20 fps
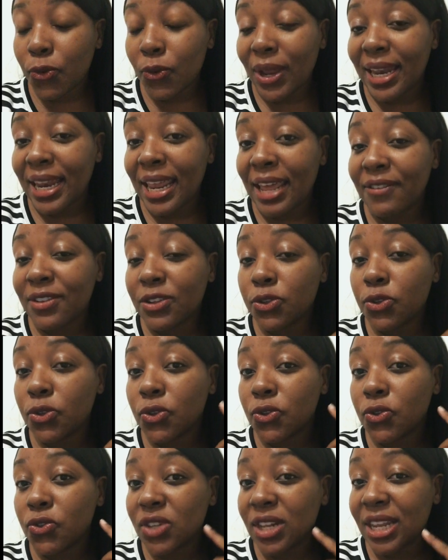and having to
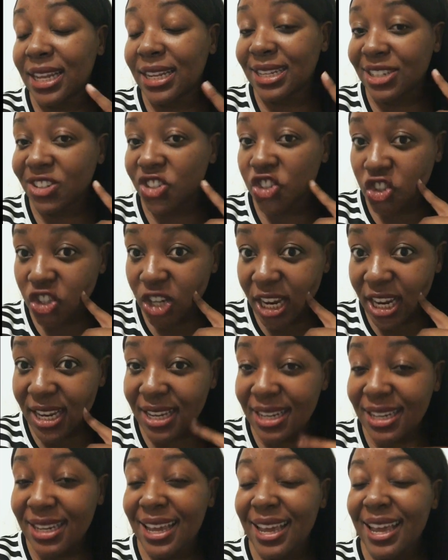use lighter
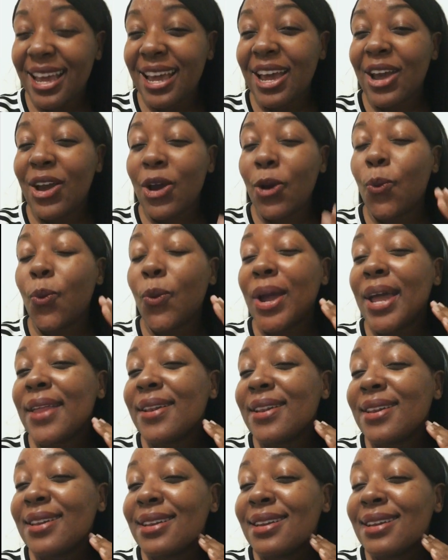shade
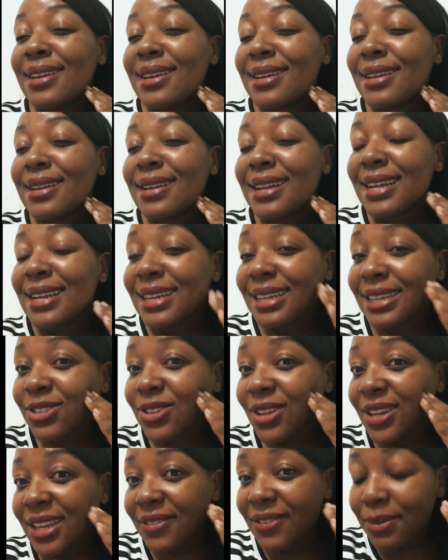when it does
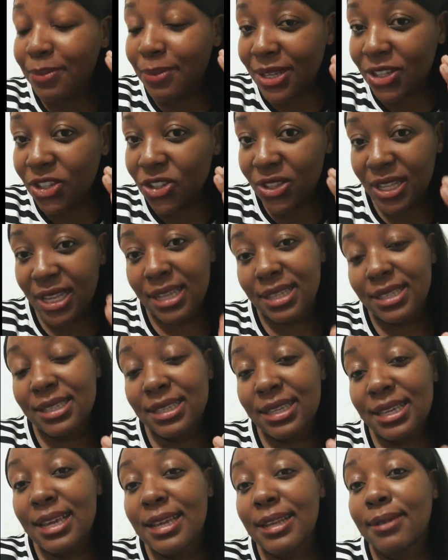not even match their
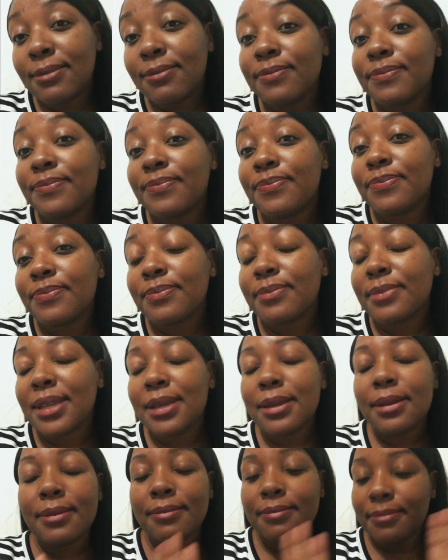skin.
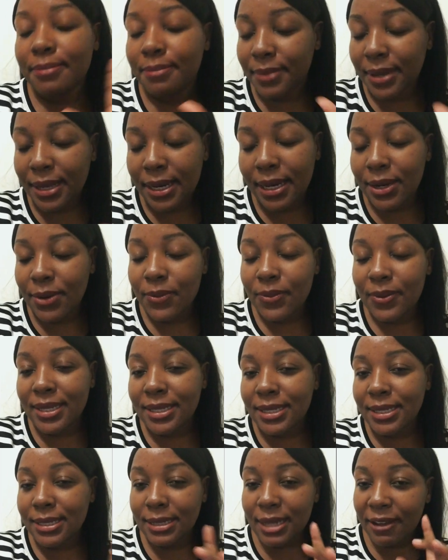But
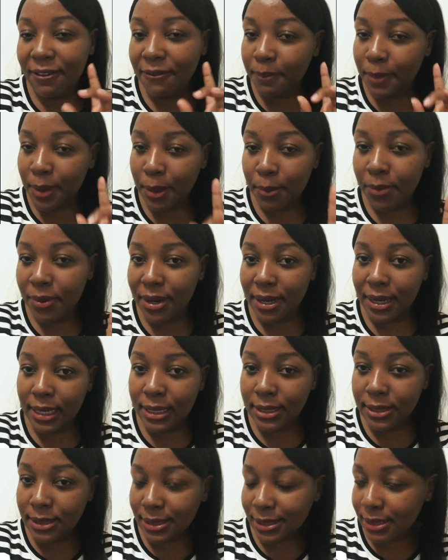anyways, enough mumbling.
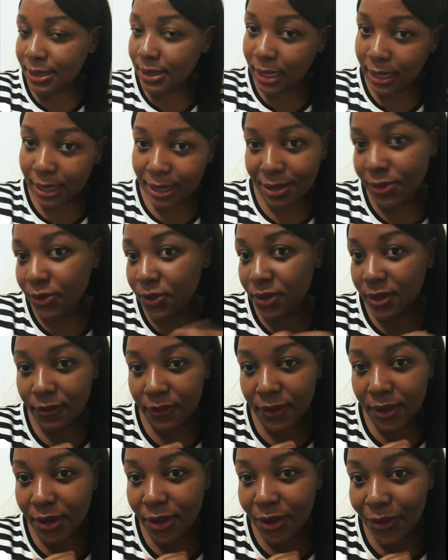Let's just get into the
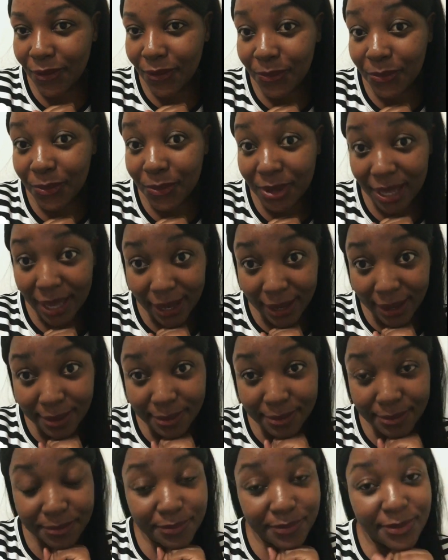video, okay?
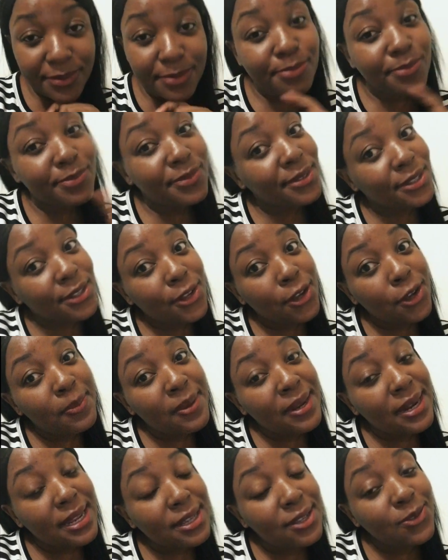See you on my
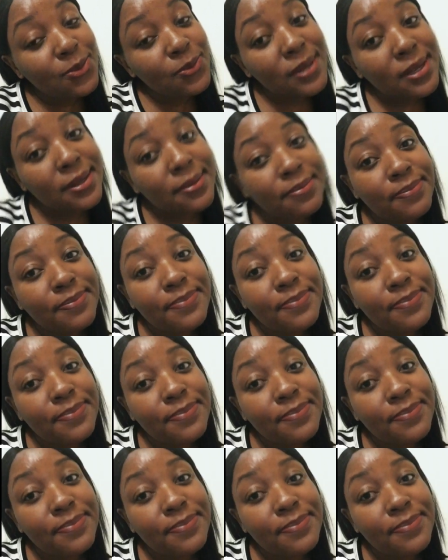next one.